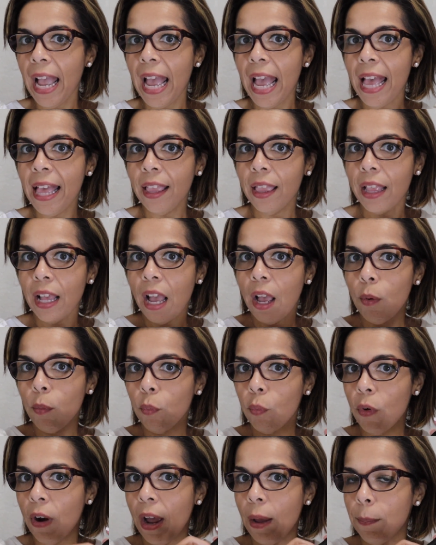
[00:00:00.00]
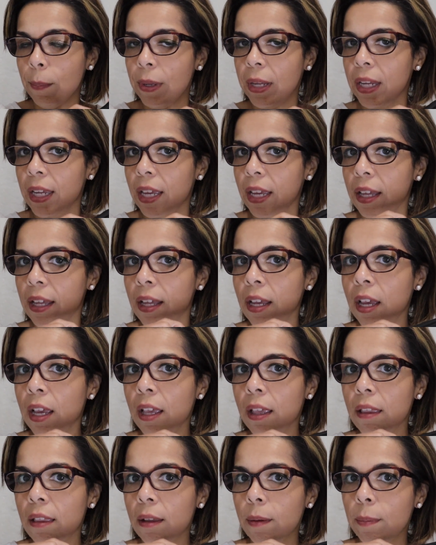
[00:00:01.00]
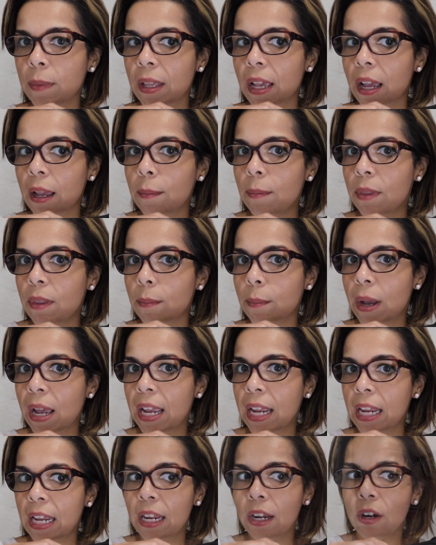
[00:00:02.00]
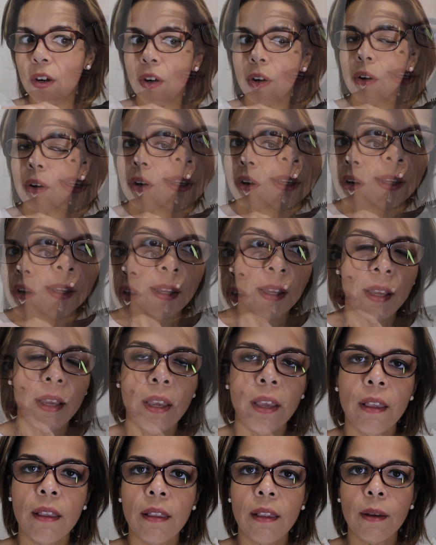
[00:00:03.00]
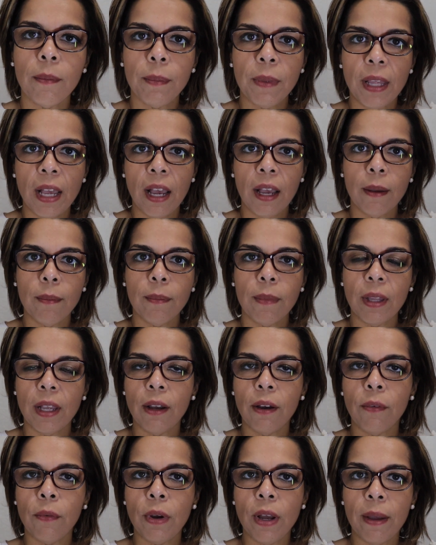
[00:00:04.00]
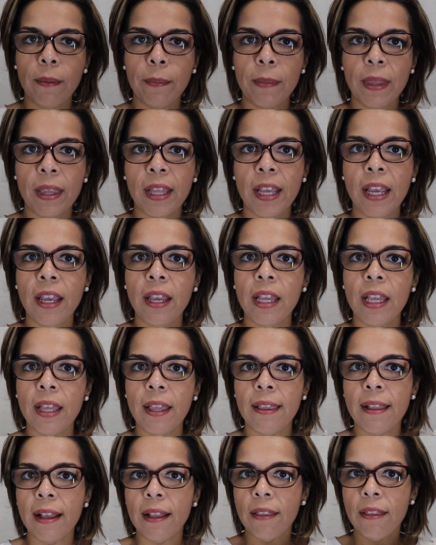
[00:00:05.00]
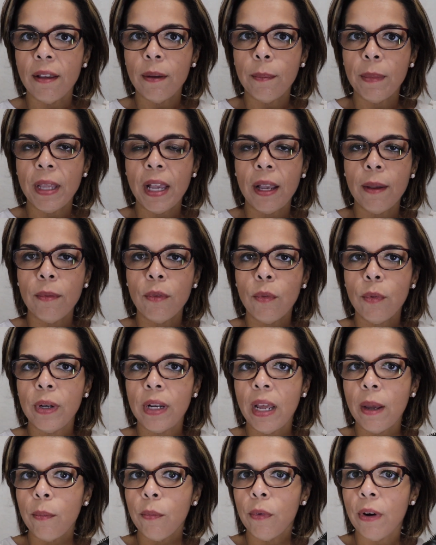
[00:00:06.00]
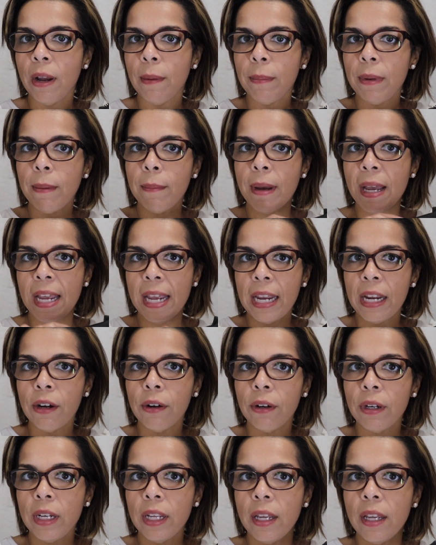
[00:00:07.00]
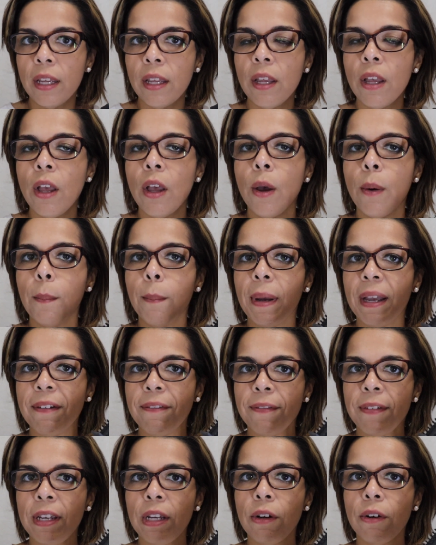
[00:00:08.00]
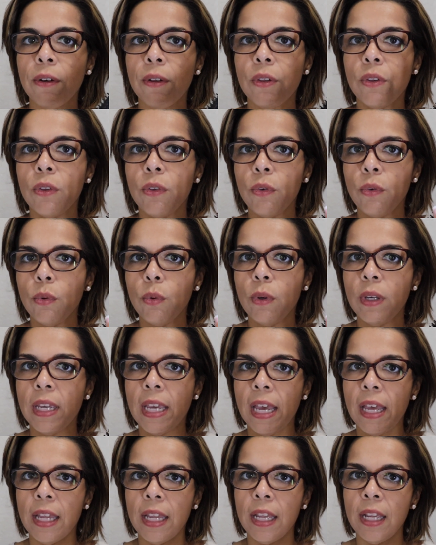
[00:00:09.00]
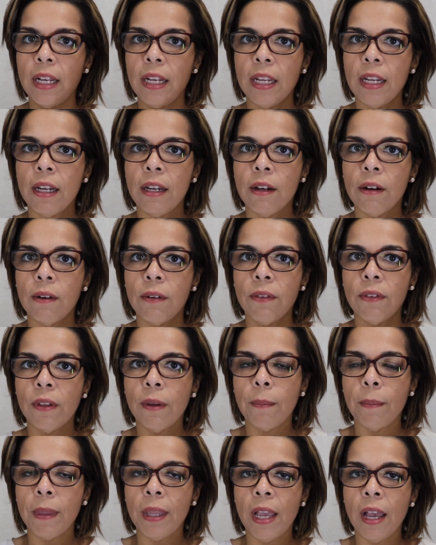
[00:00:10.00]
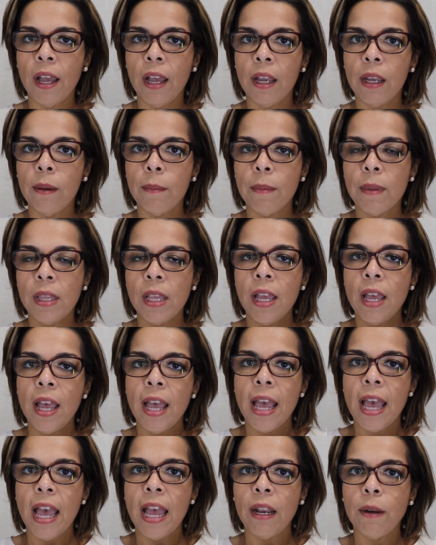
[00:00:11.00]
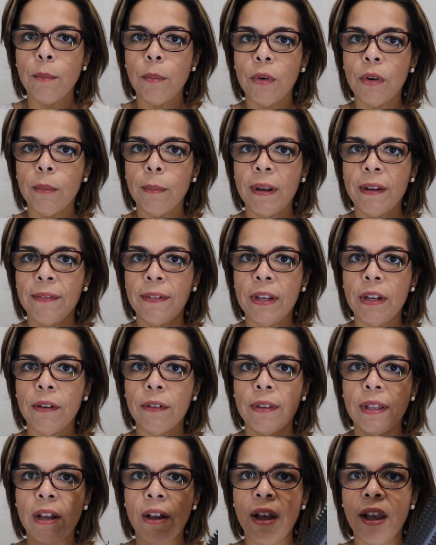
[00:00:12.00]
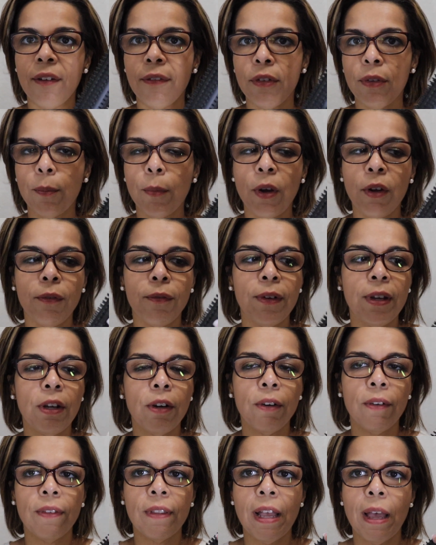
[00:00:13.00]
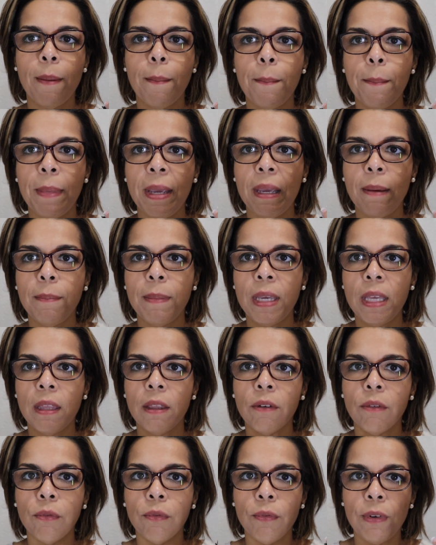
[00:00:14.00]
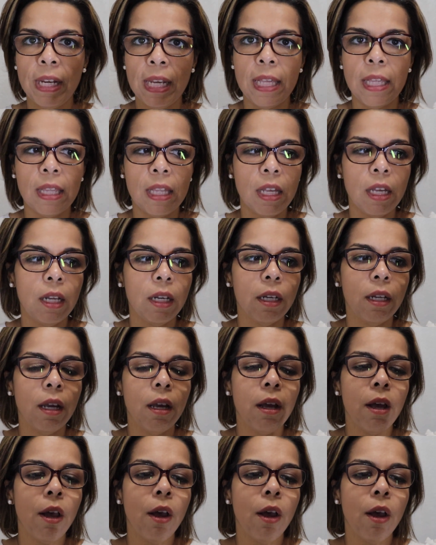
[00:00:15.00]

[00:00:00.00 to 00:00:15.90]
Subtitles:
as I'm wrapping it, sometimes my hair, what I'm gonna say is that sometimes when I'm wrapping my hair in it, my fingers do get in here sometimes and burn my fingers. Now I have small fingers, that may be the reason,